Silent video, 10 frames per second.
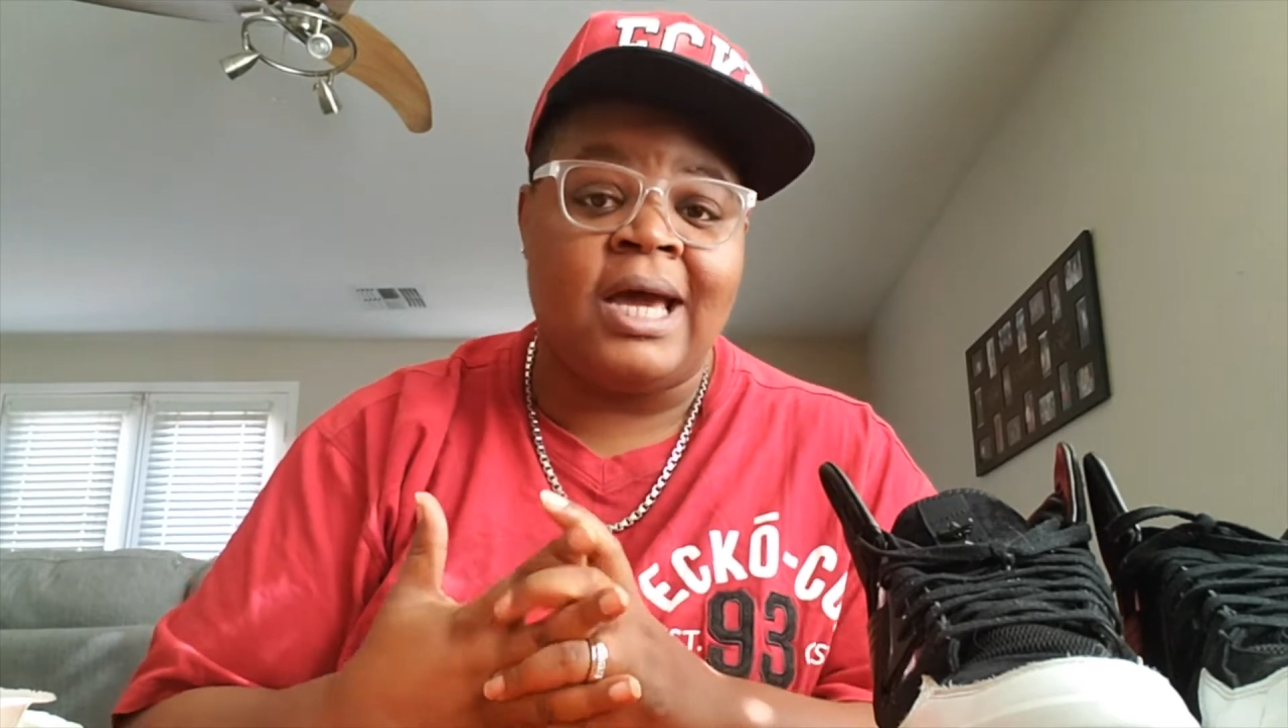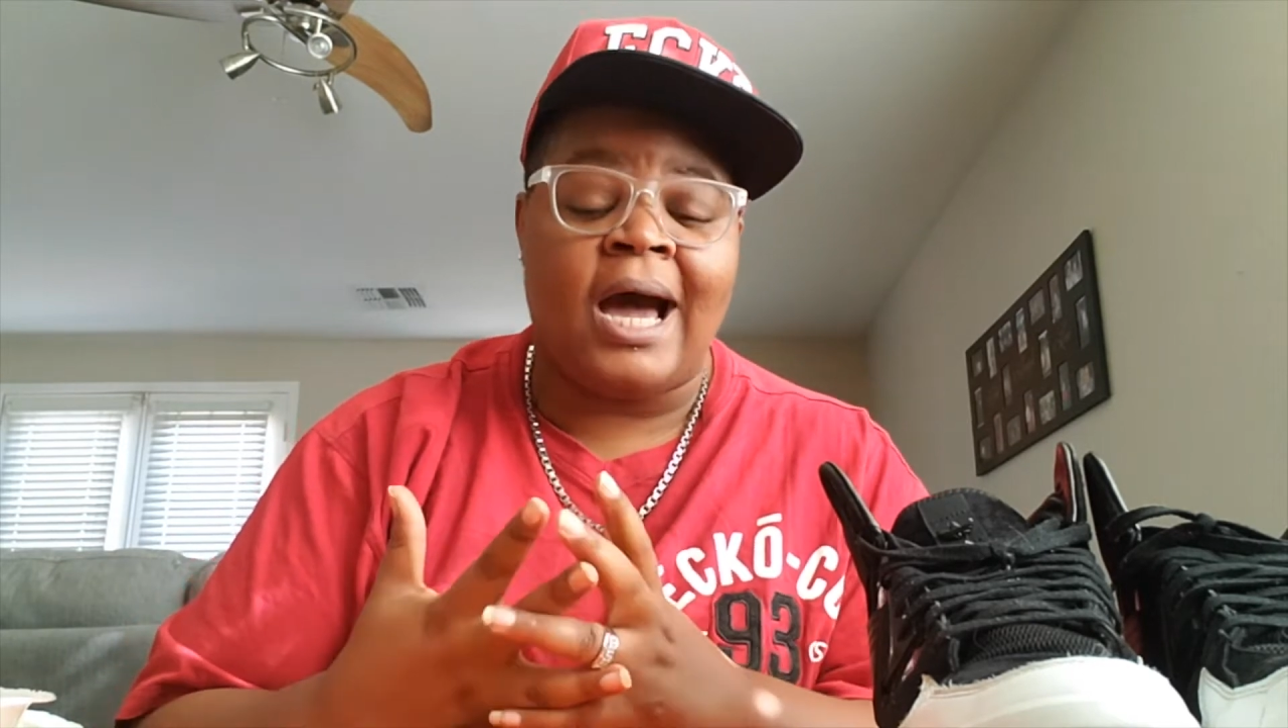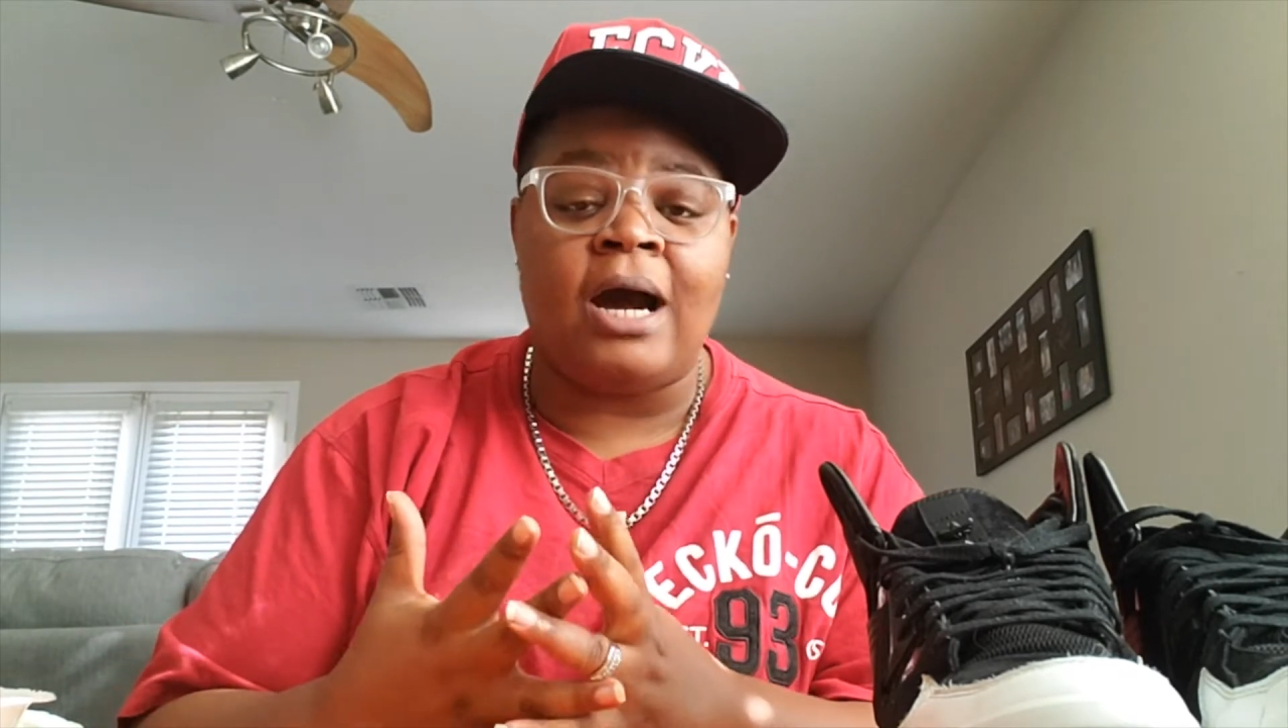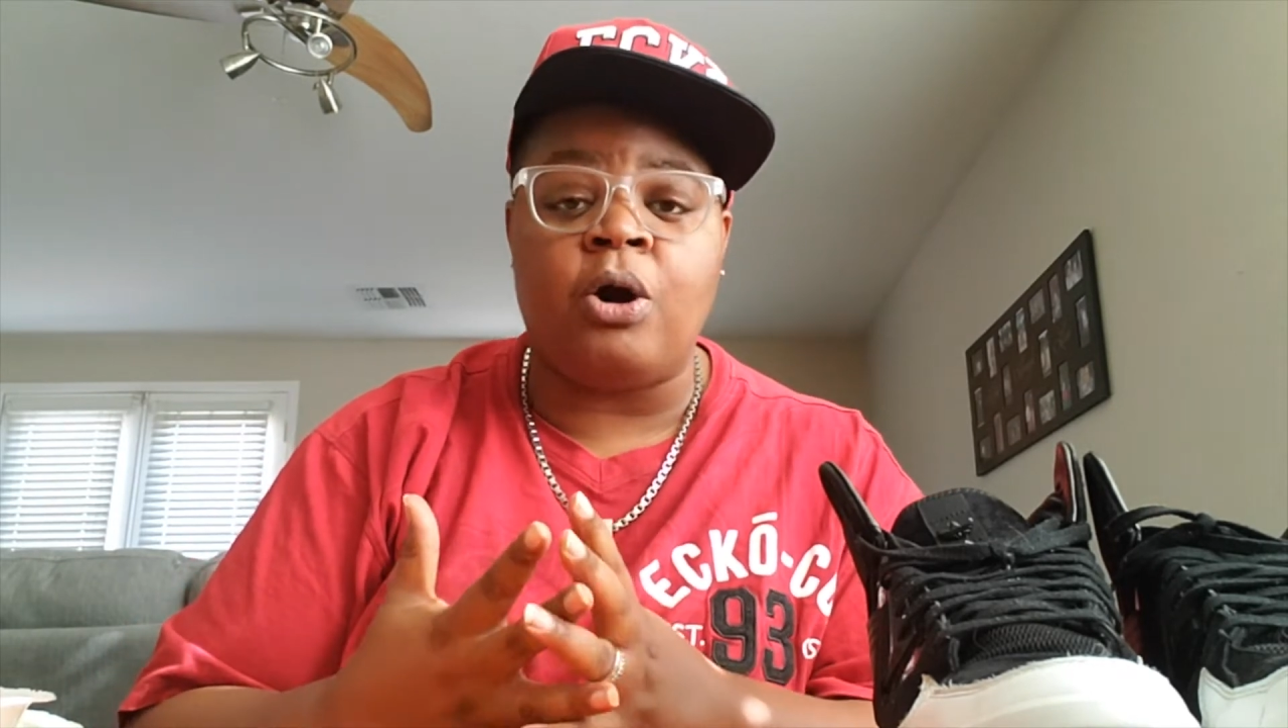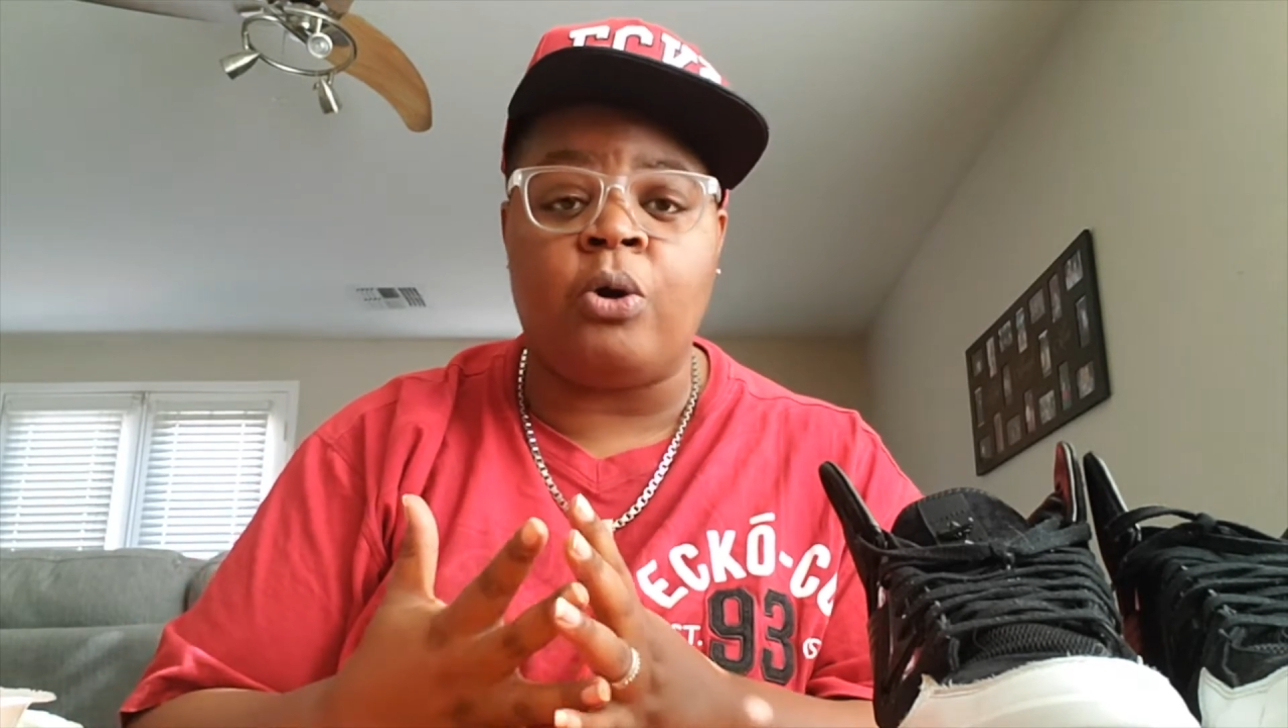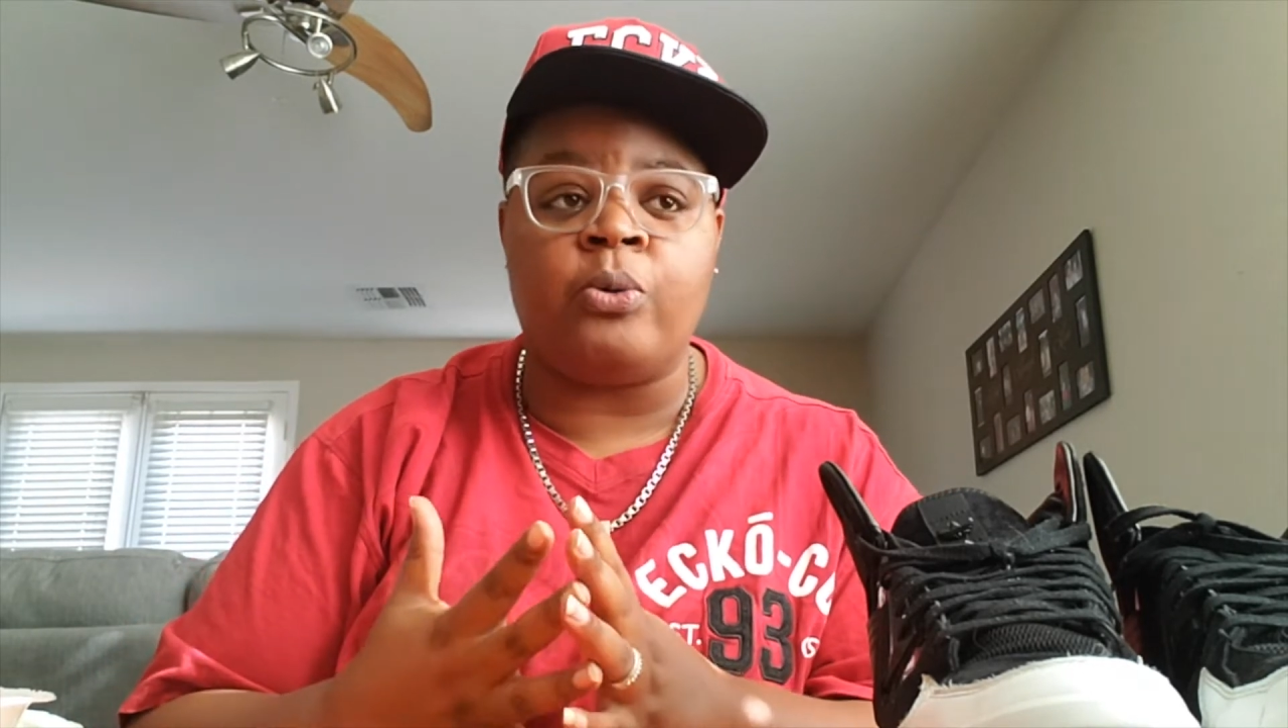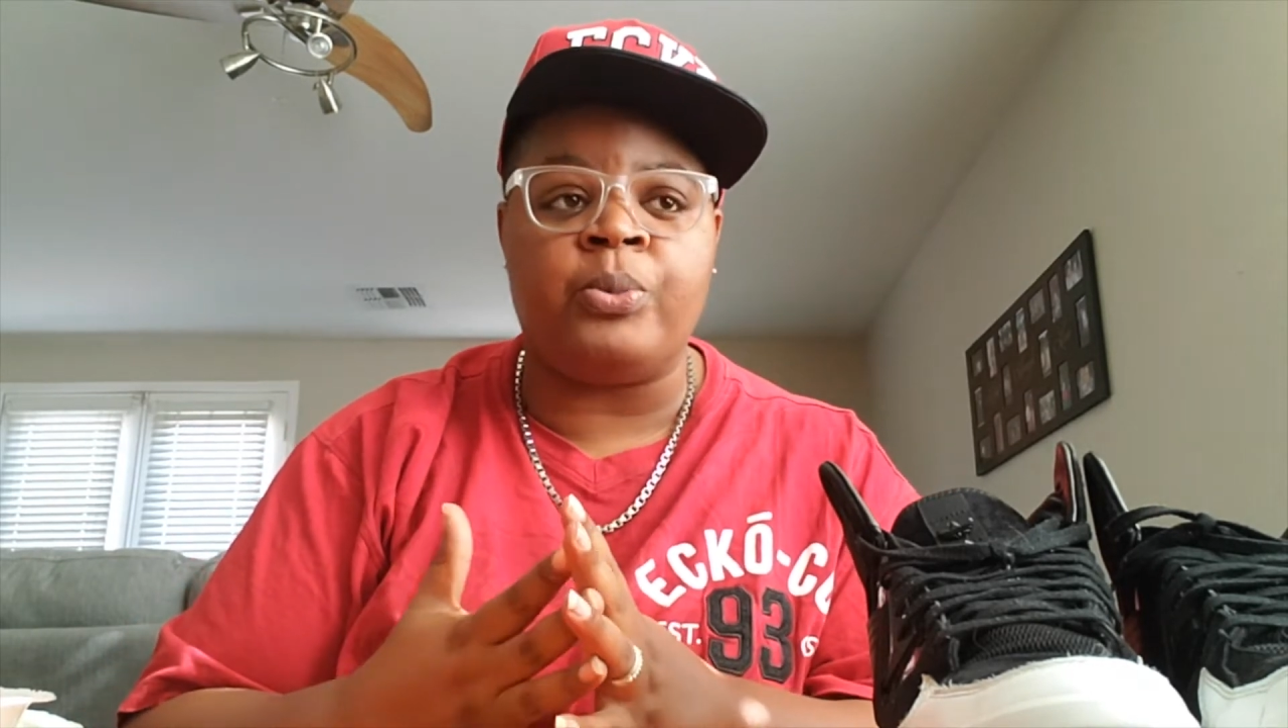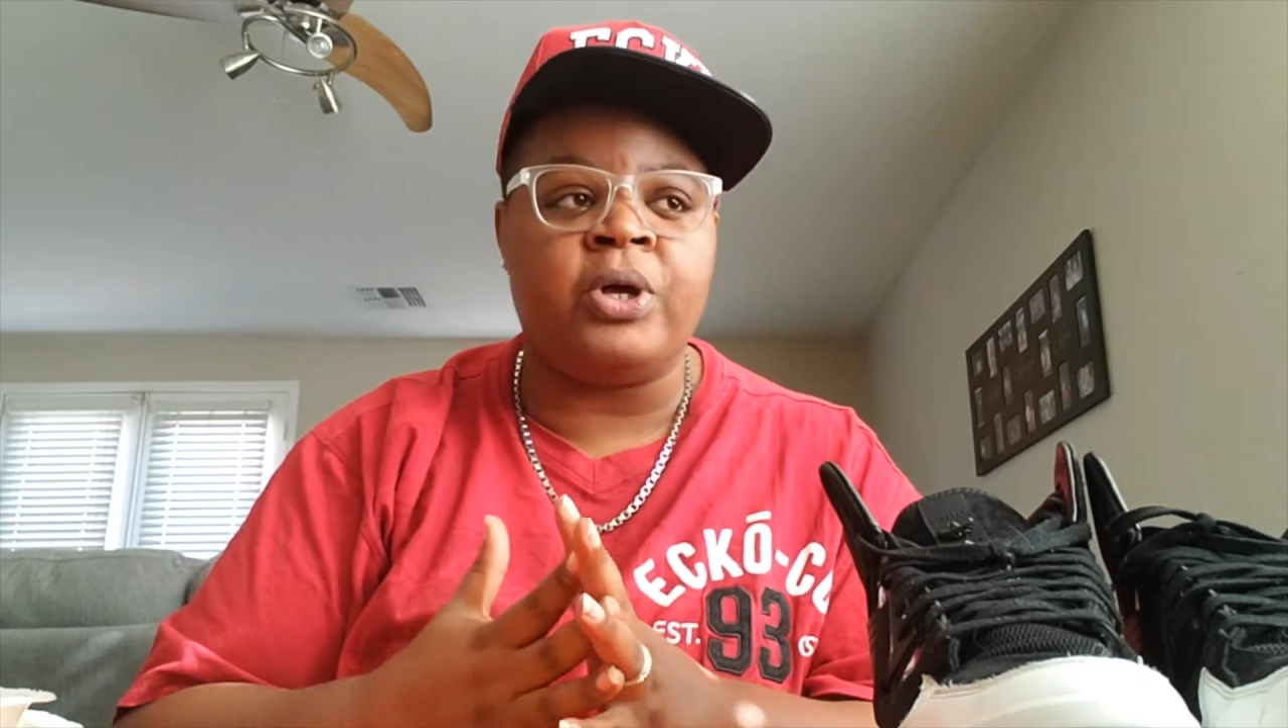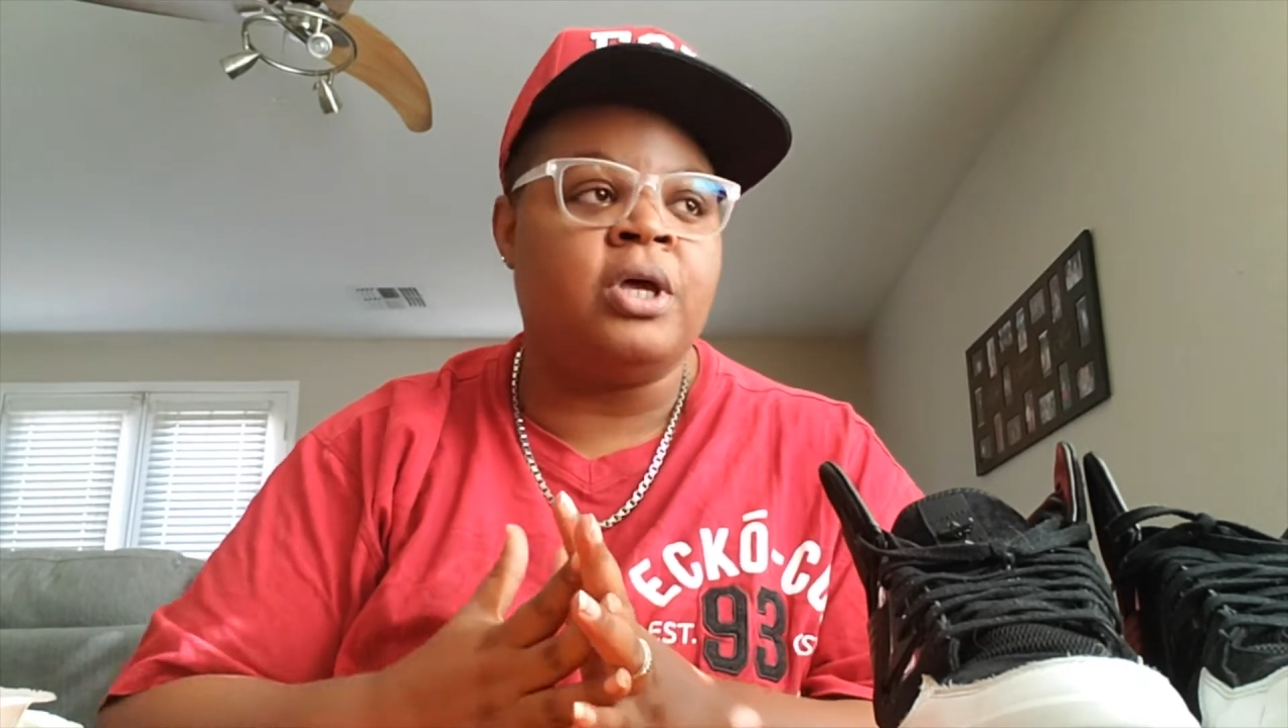I hope